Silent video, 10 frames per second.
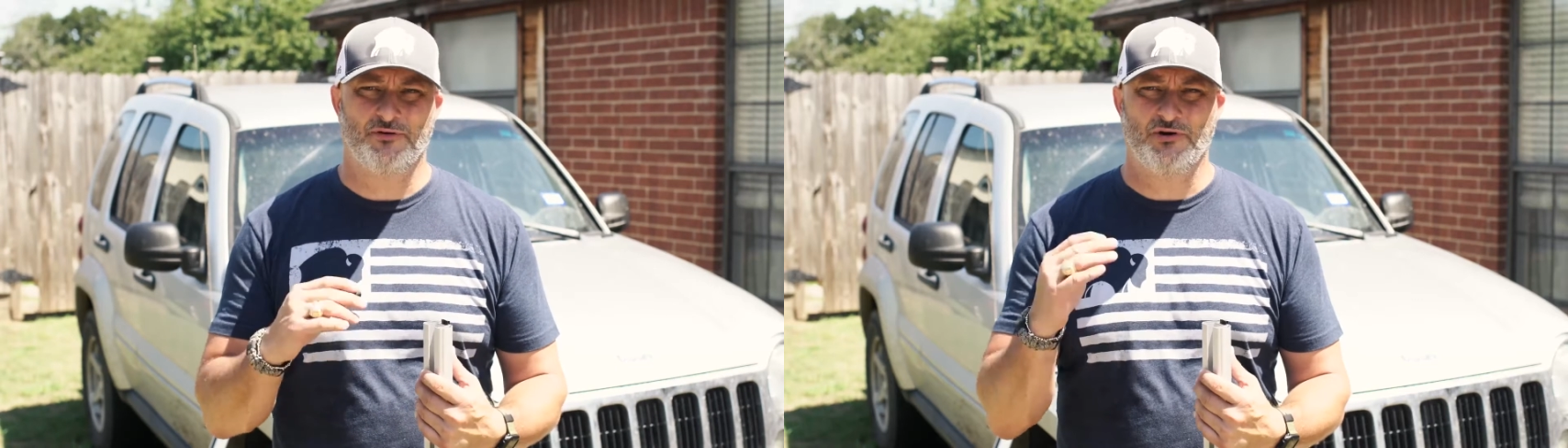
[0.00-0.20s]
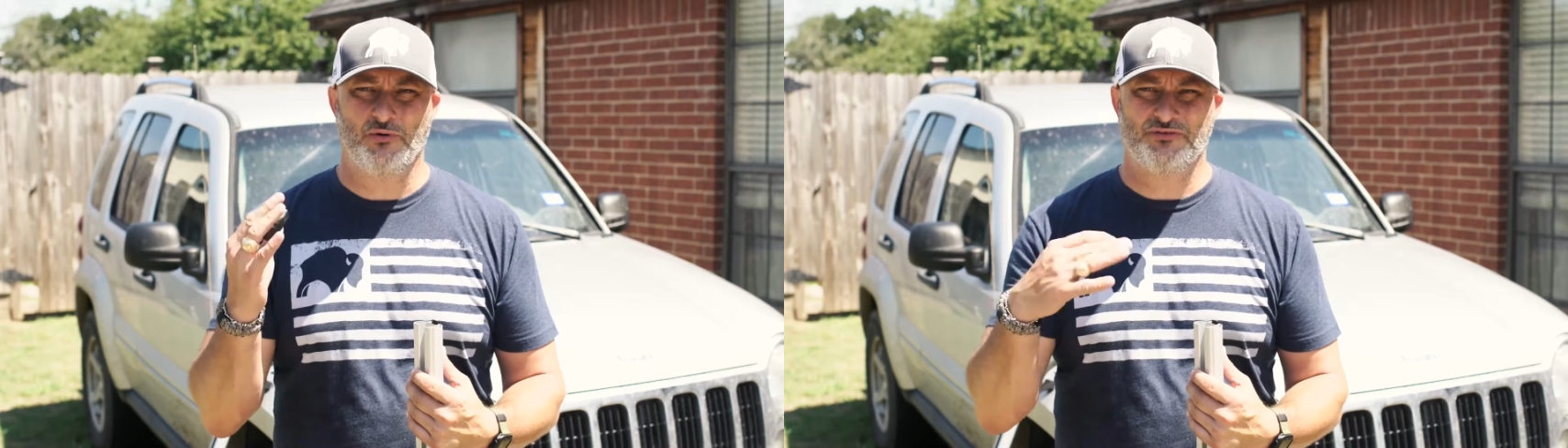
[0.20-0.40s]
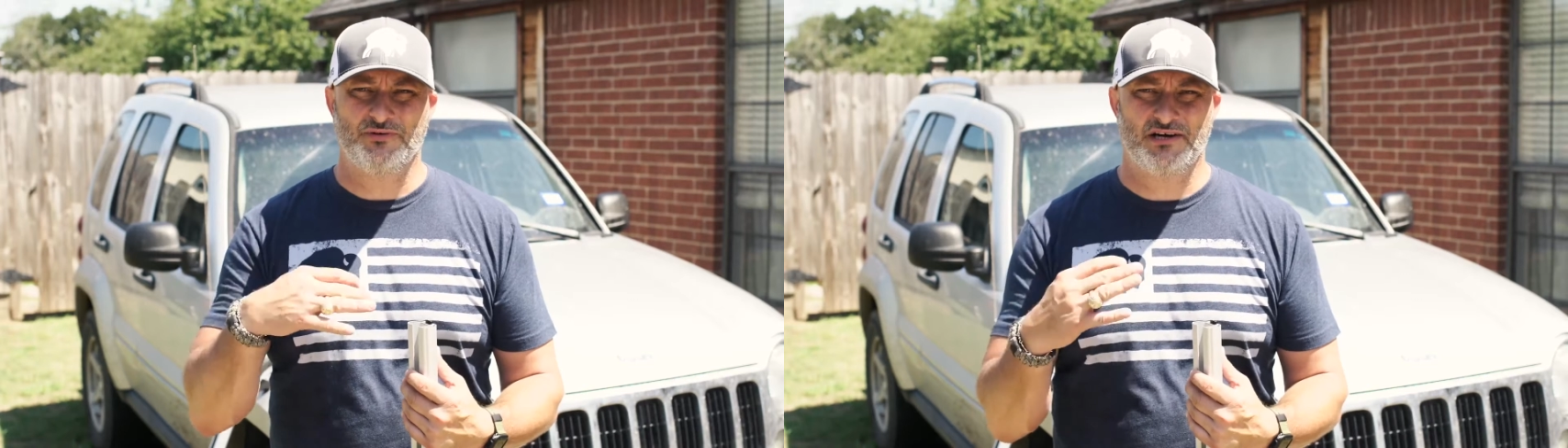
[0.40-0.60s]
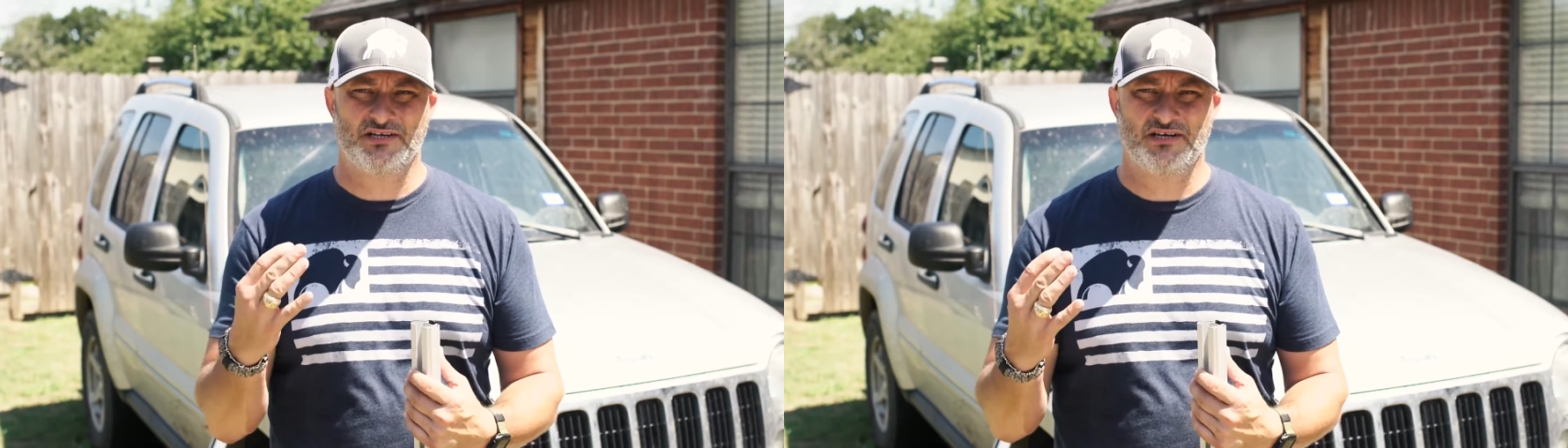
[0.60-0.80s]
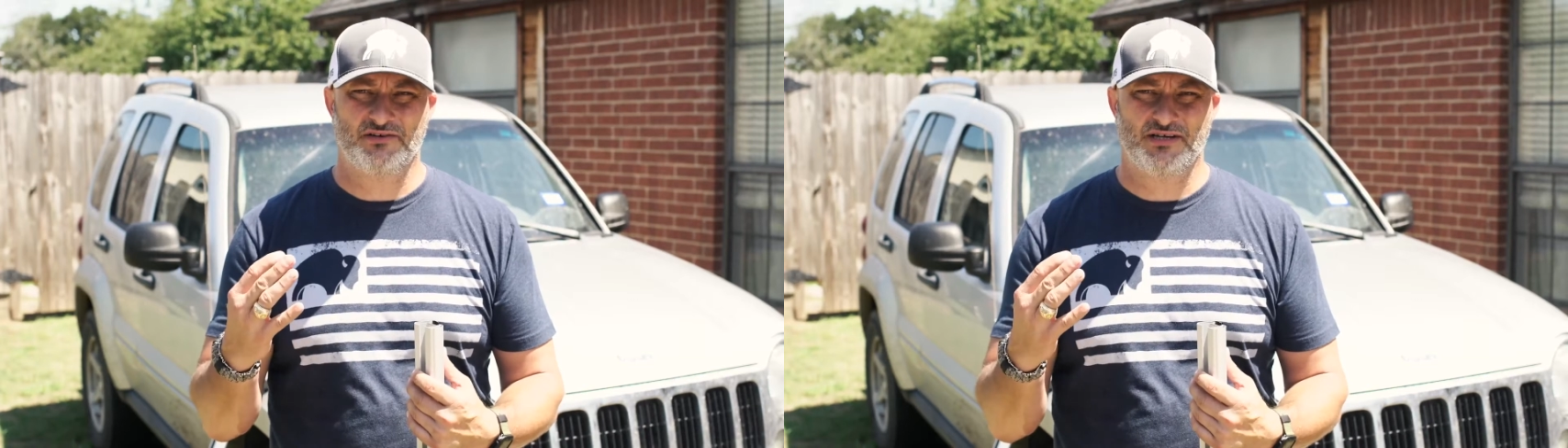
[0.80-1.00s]
for noise
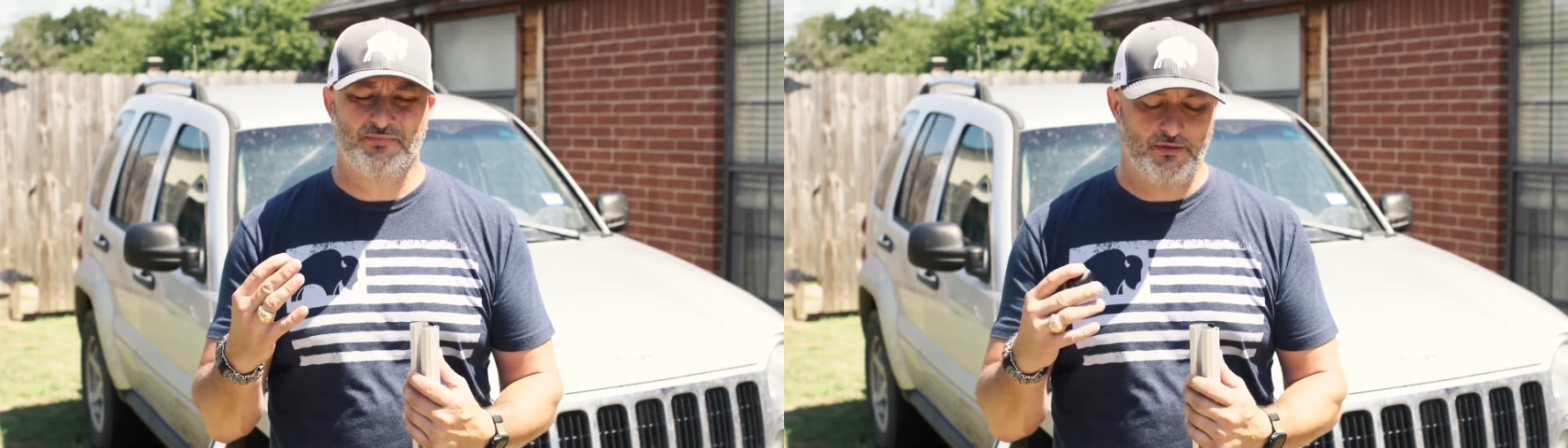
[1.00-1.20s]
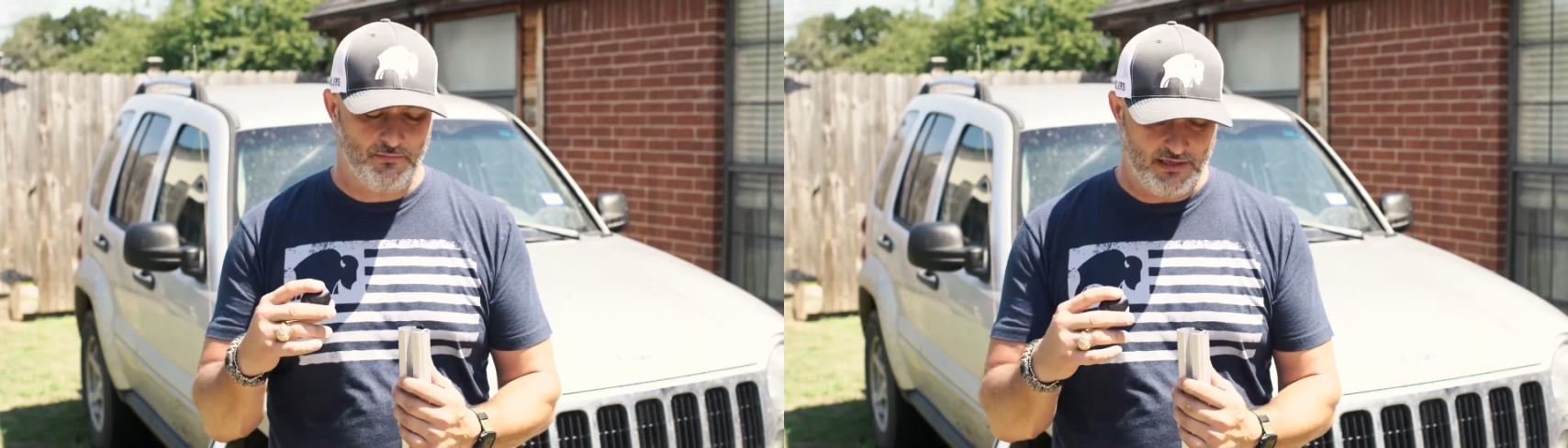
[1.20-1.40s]
reduction or something,